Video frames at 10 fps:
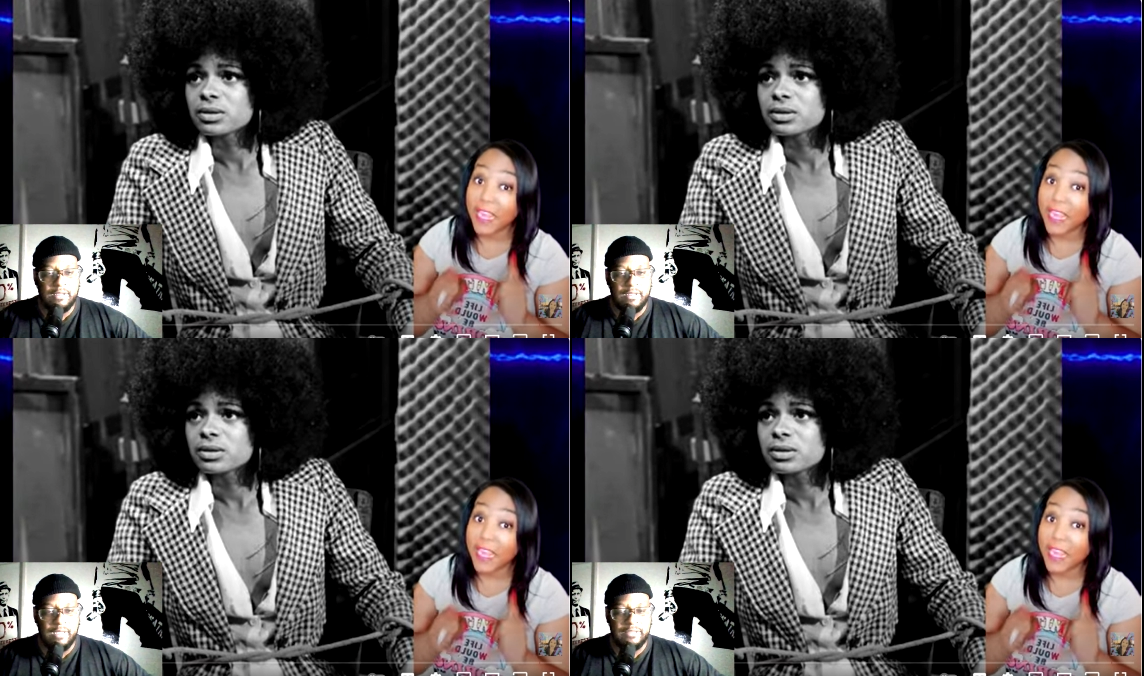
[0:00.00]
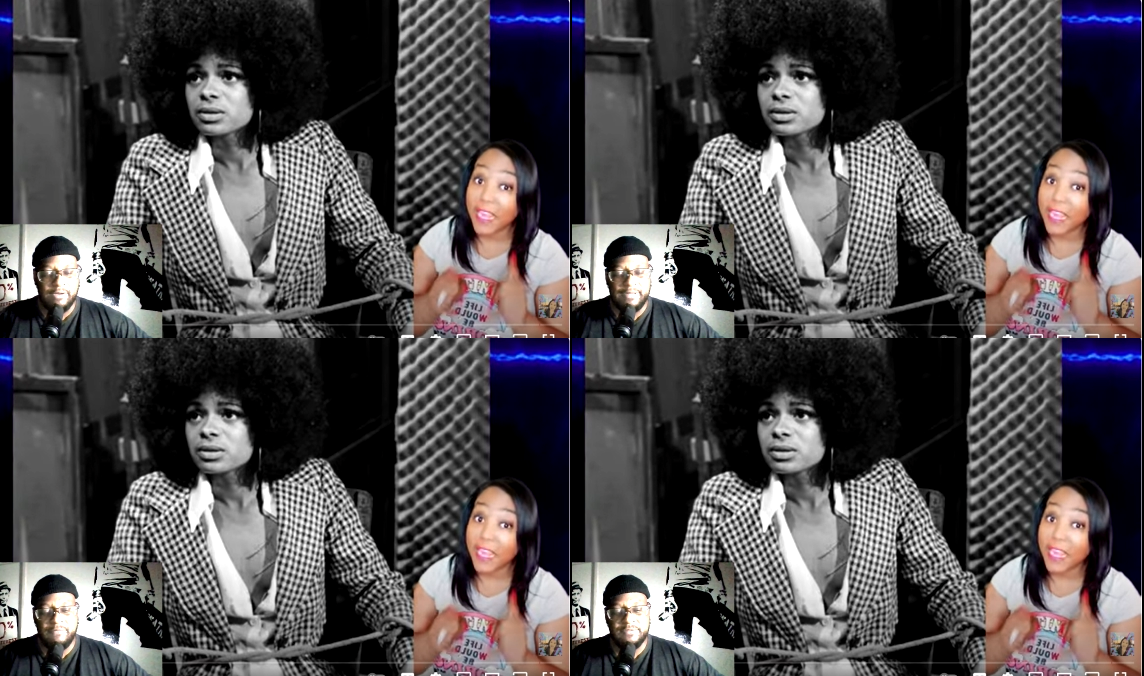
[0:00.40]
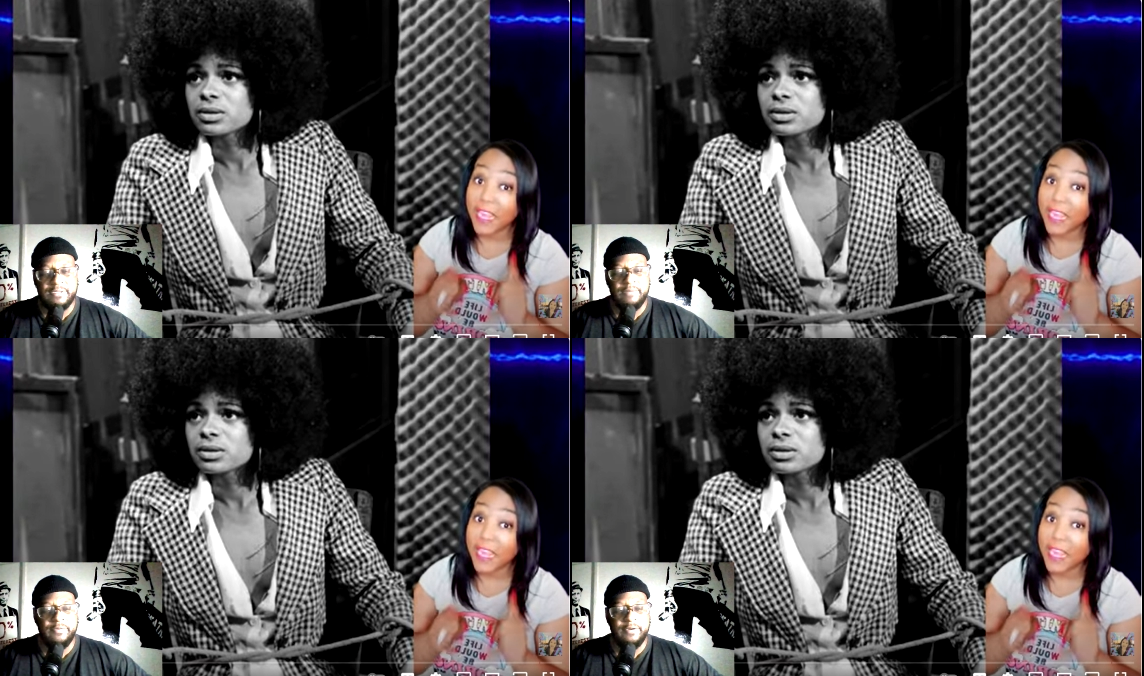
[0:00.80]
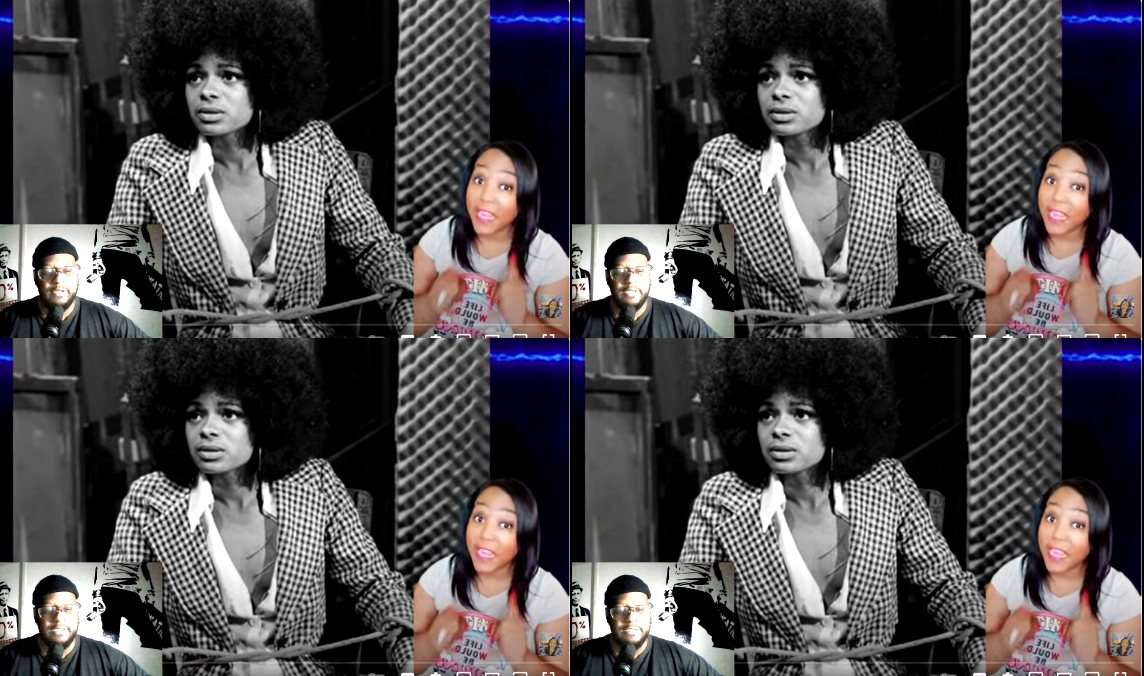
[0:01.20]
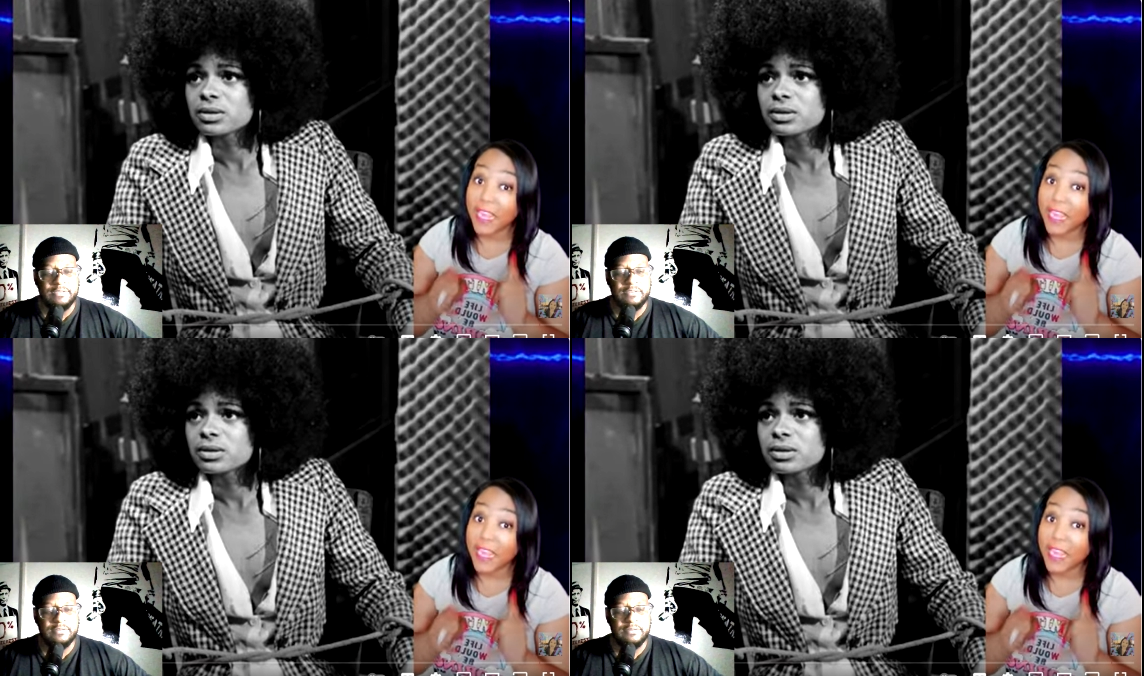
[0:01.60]
Speaker 1: I thought that was Kimberly
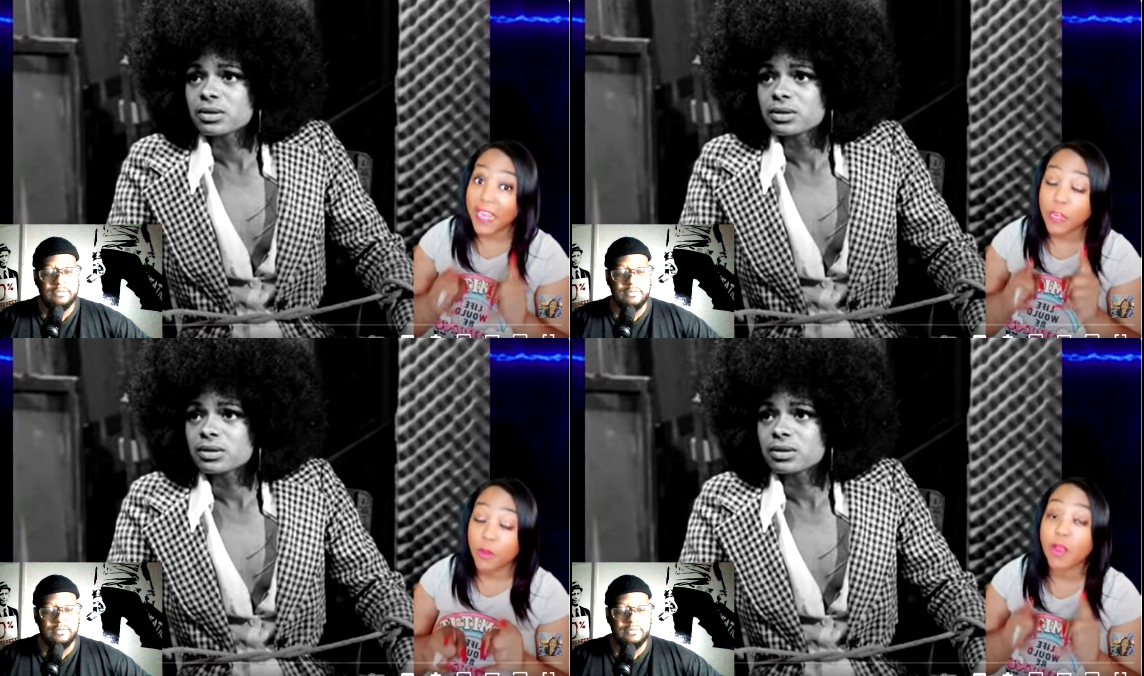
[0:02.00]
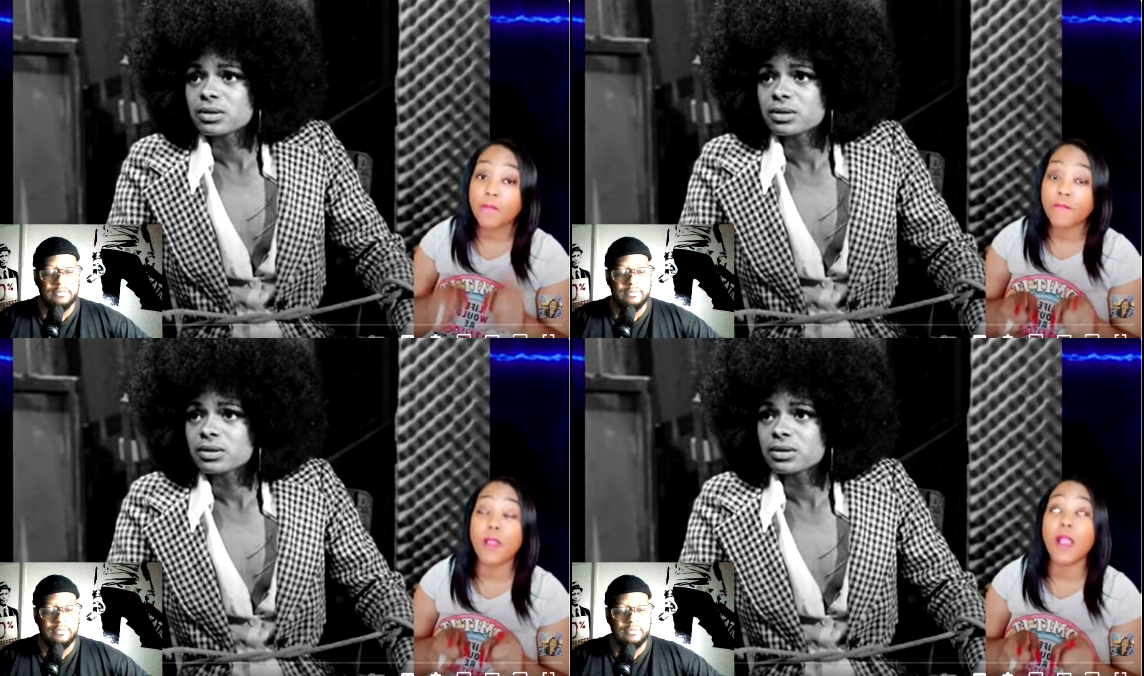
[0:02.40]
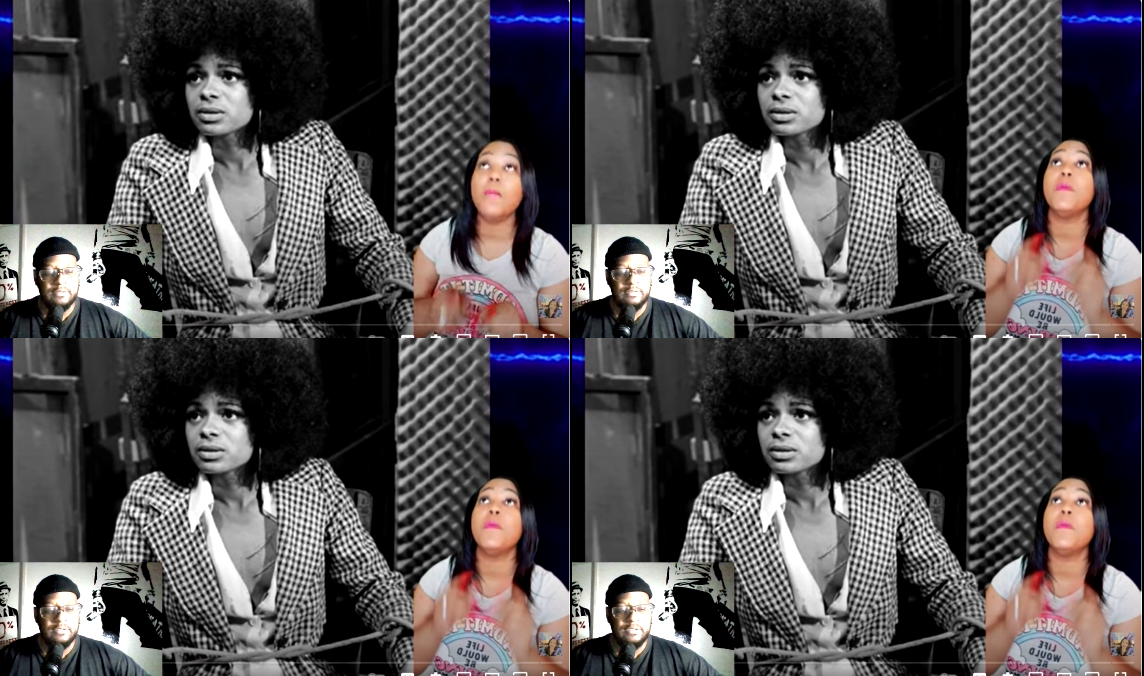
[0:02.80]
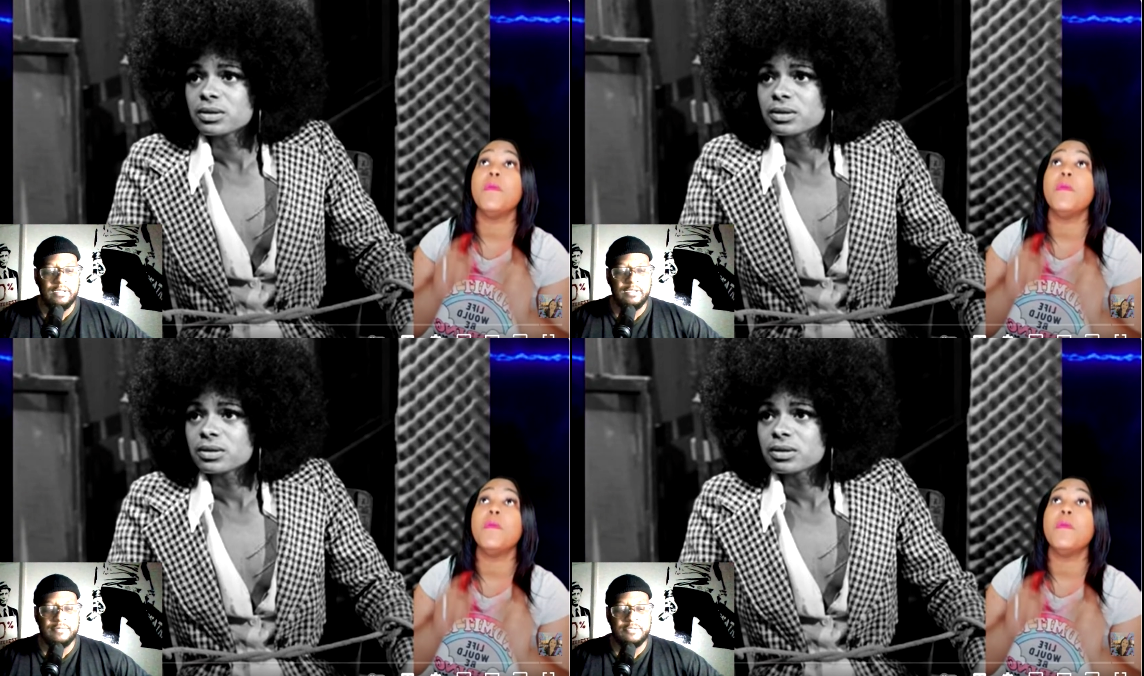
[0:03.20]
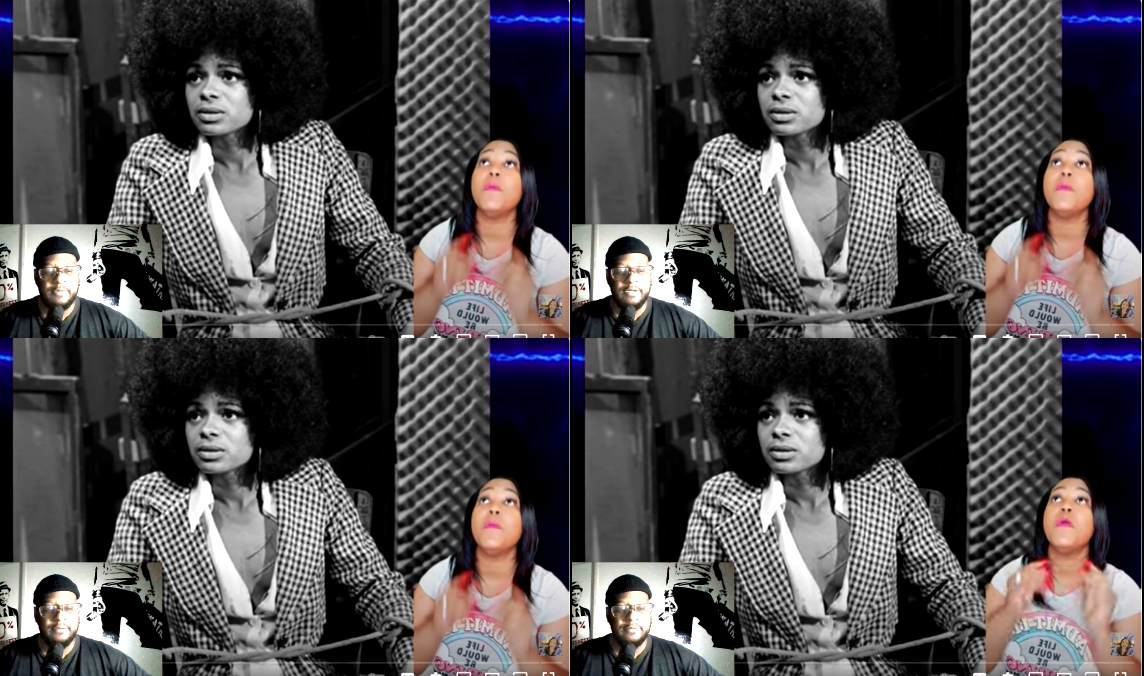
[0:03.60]
Elise.
Speaker 2: Know her from.
Speaker 1: the thumbs up
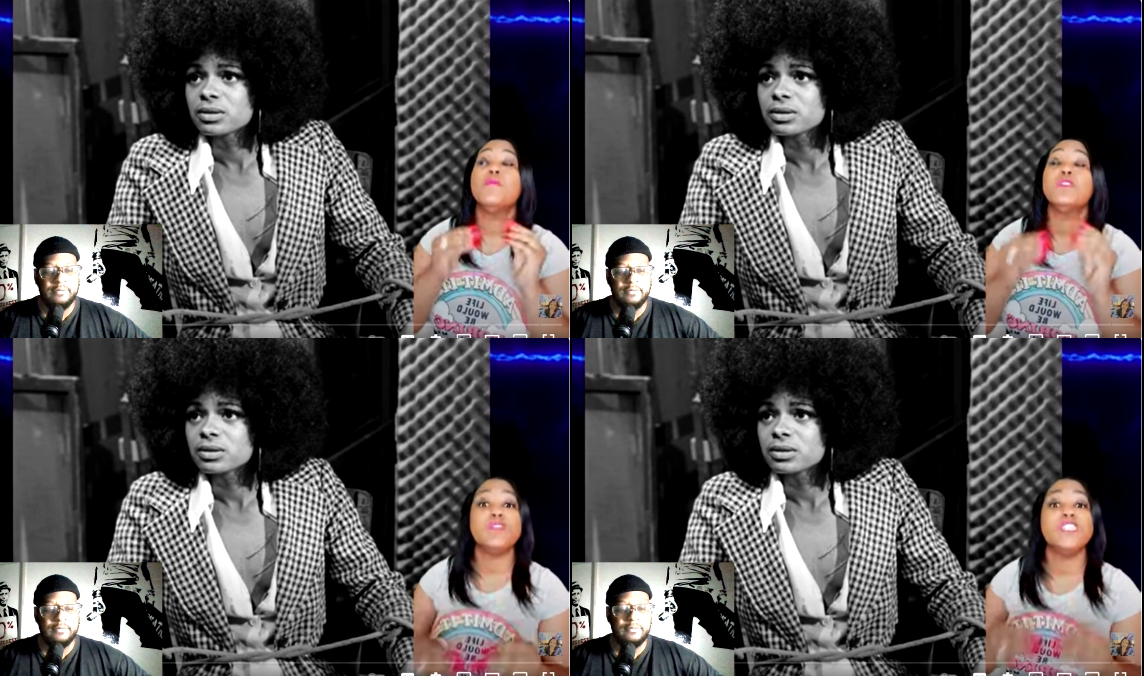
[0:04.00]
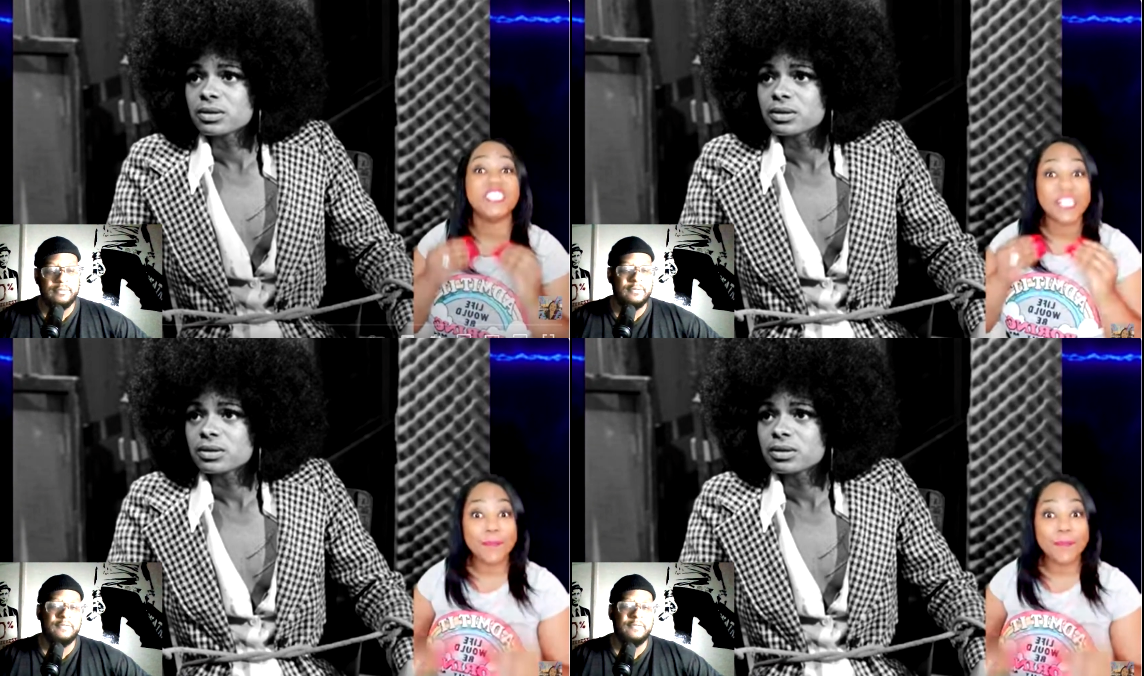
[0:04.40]
button.
Speaker 2: Was when she